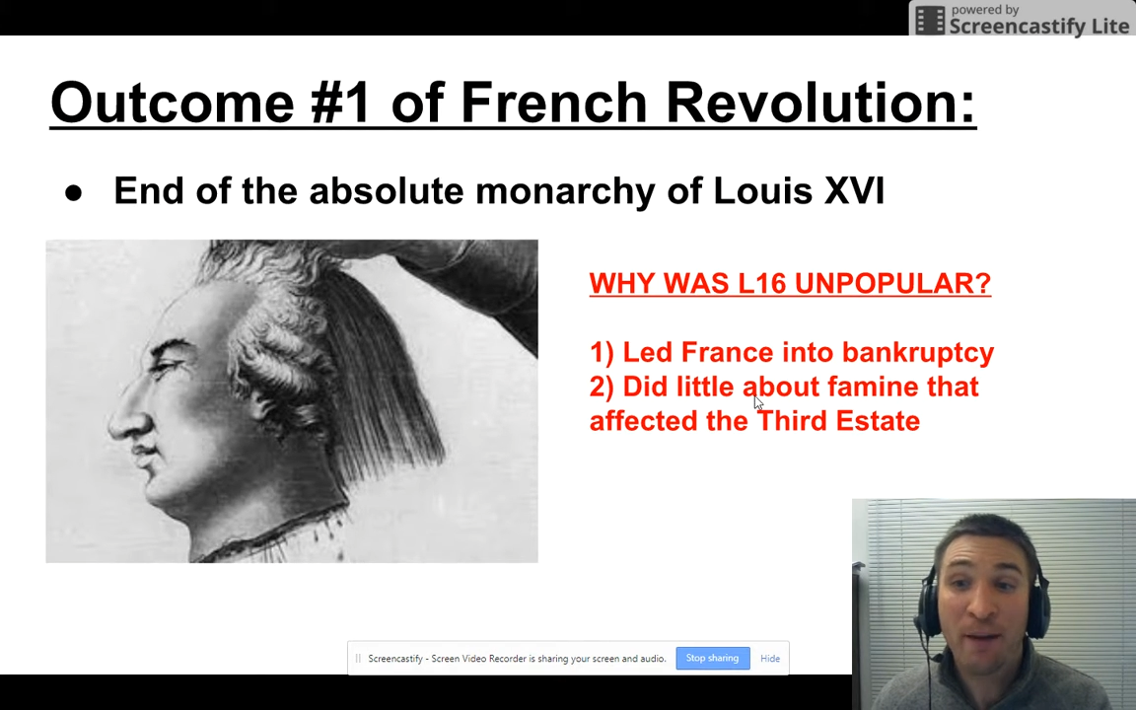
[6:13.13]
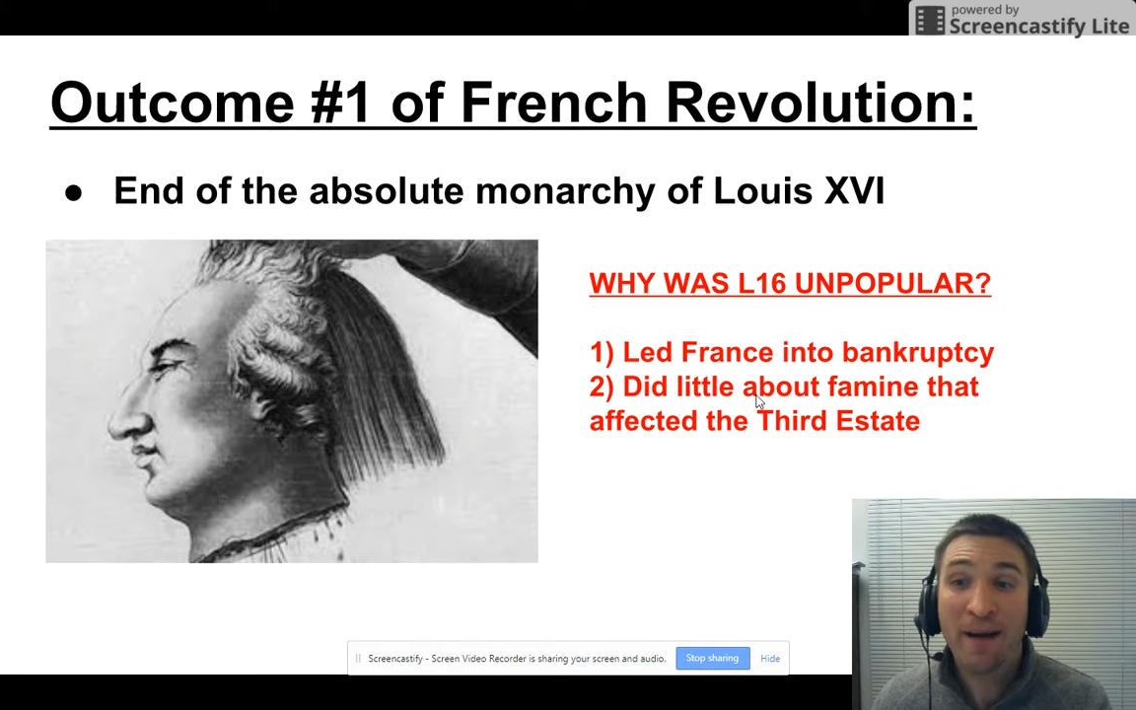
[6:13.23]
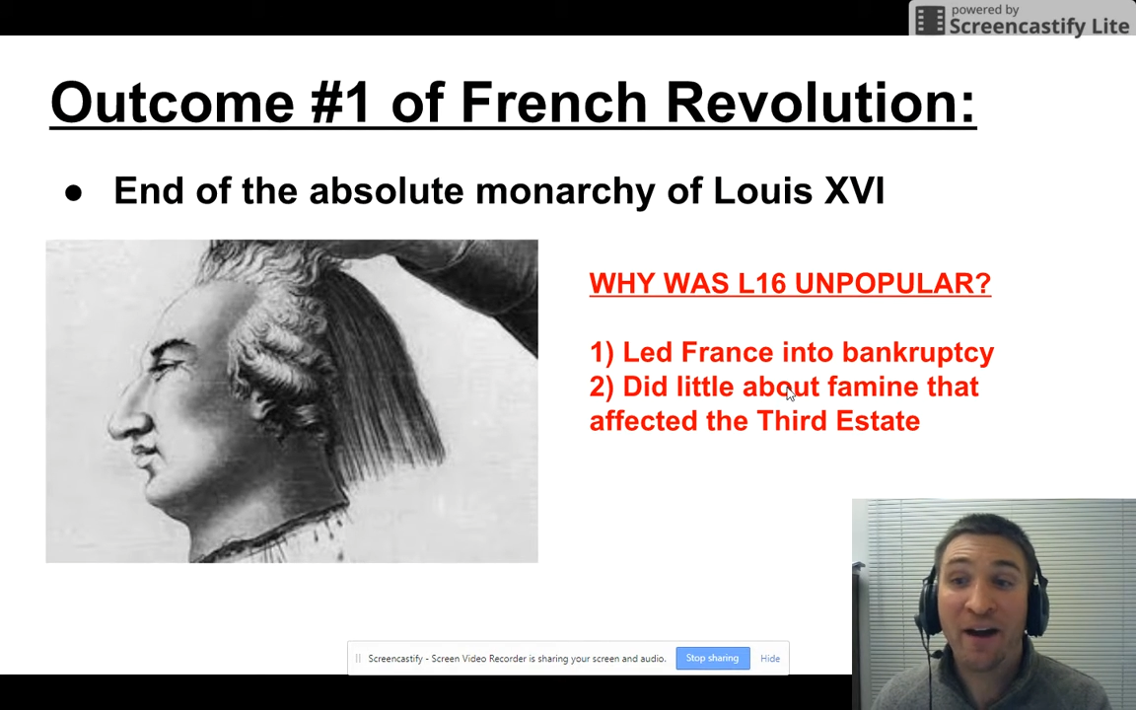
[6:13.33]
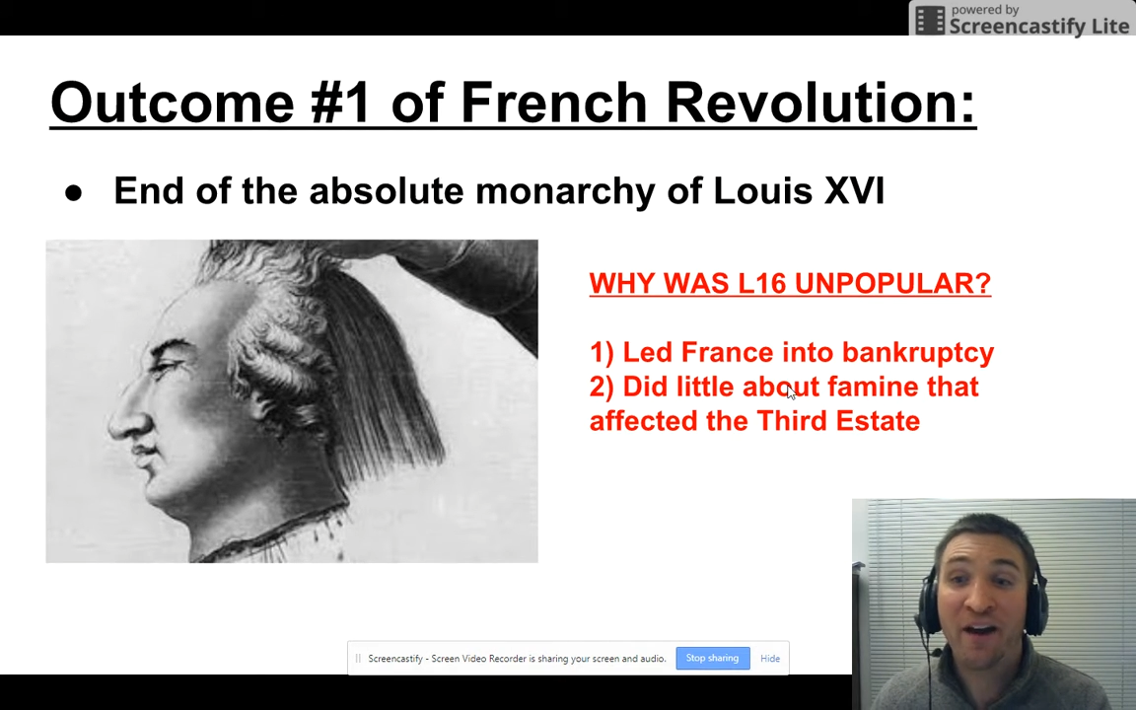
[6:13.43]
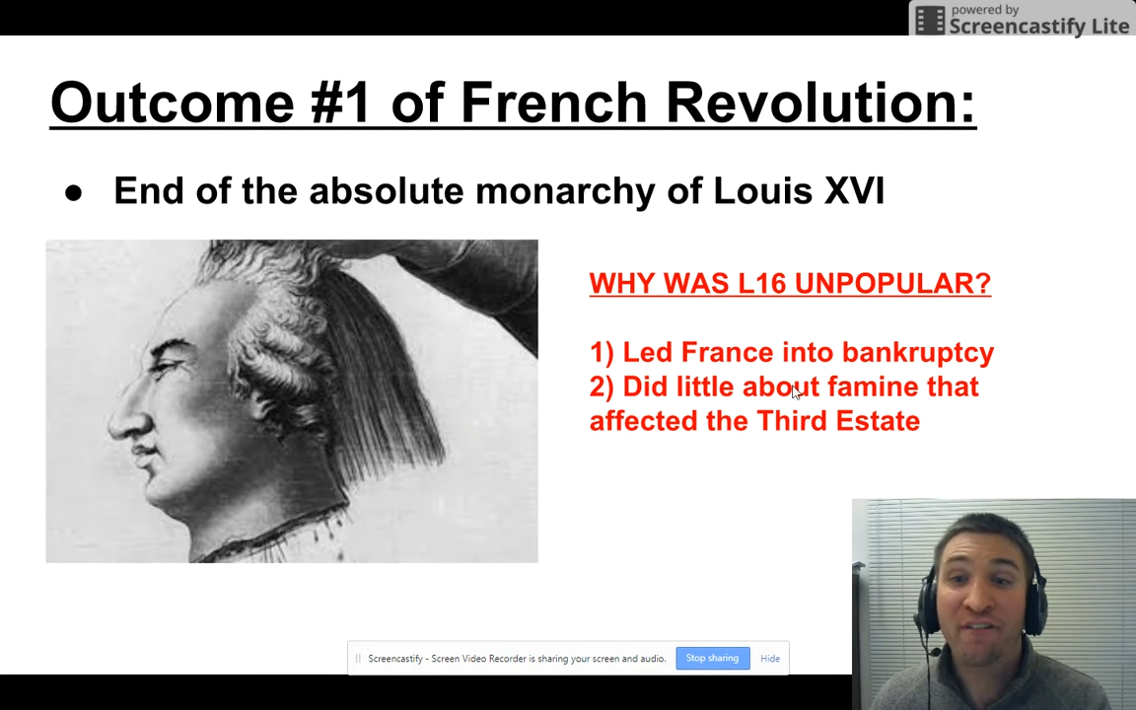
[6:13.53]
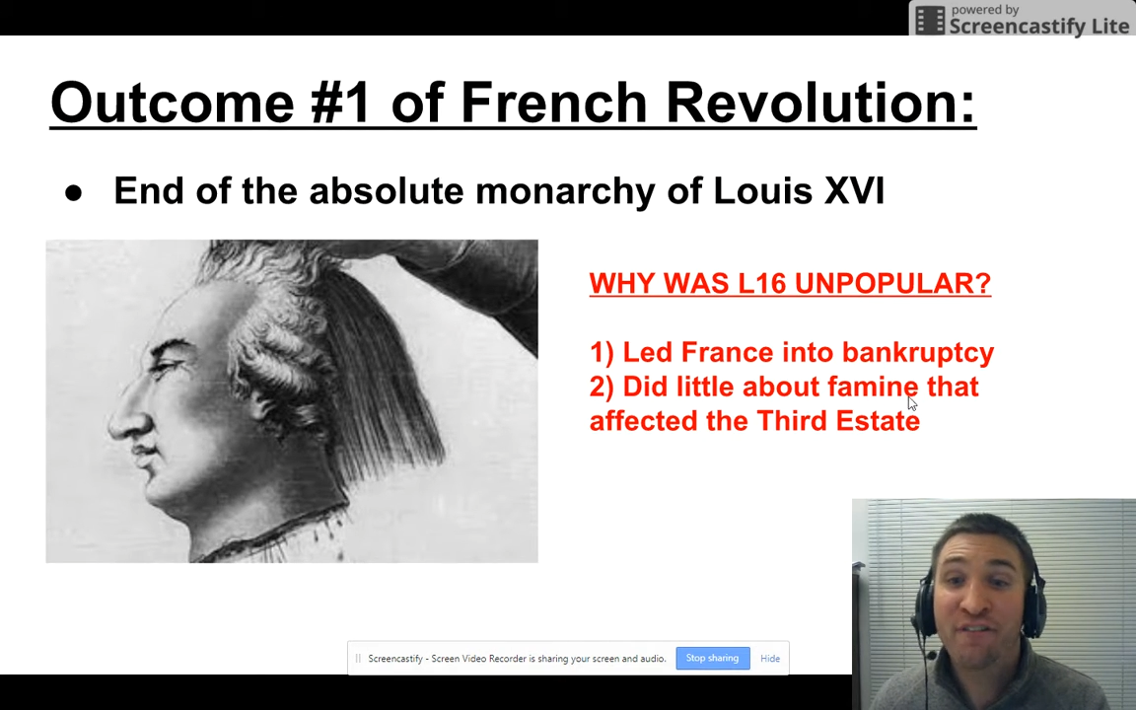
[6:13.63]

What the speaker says: about a